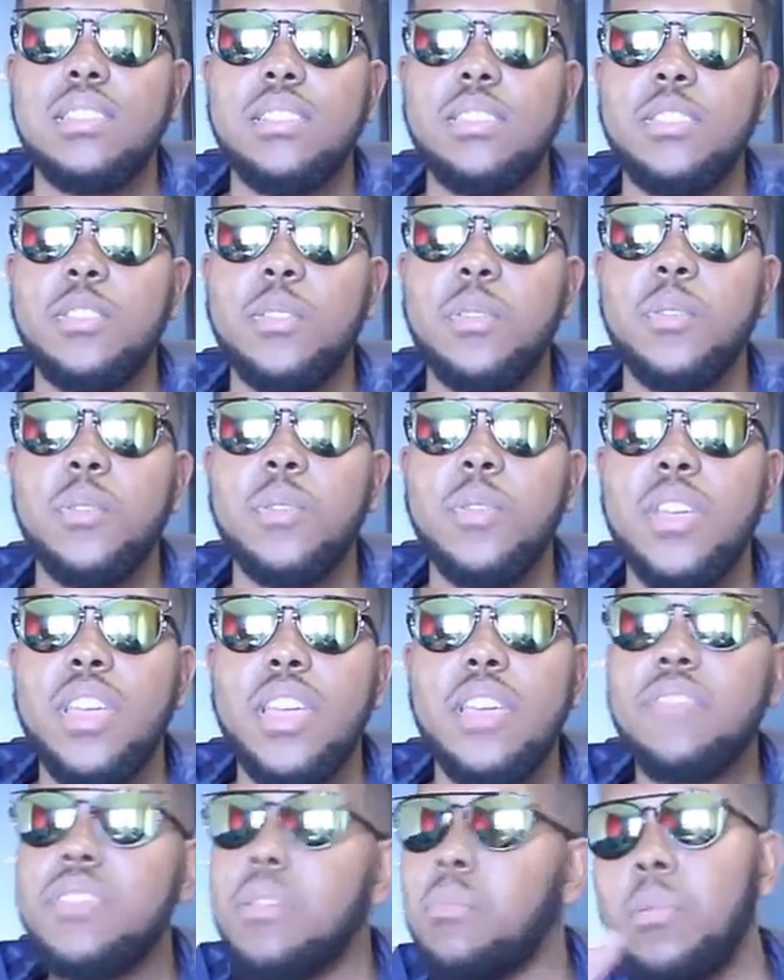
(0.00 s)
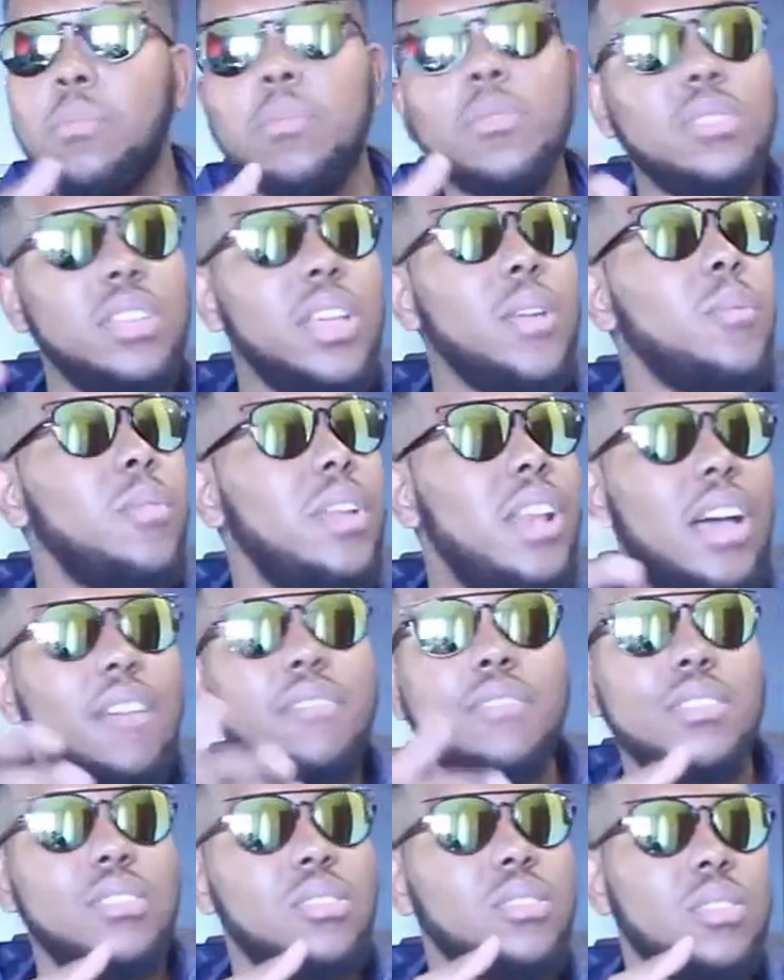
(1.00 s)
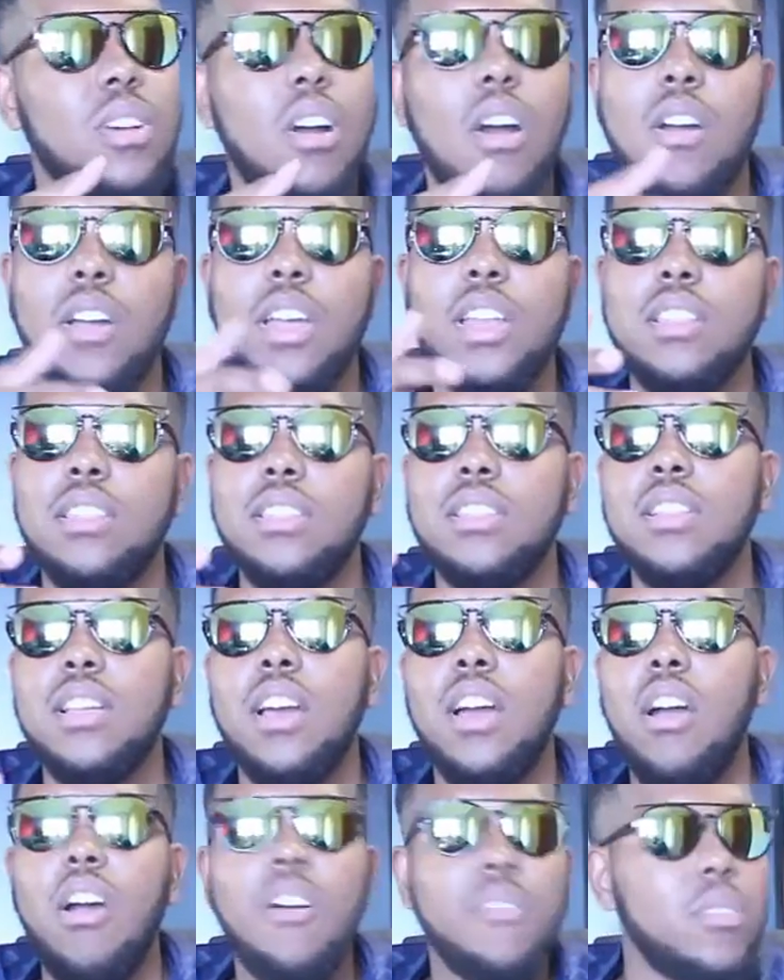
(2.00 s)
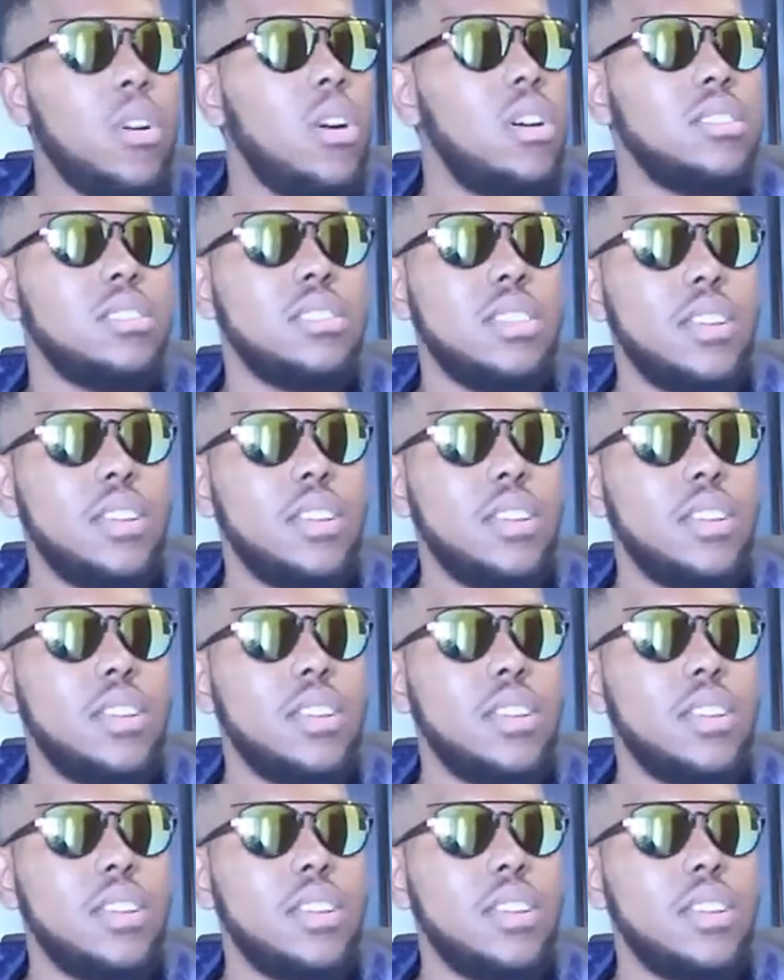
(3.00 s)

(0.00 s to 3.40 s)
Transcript: You know, if the people saying we love this song, and of course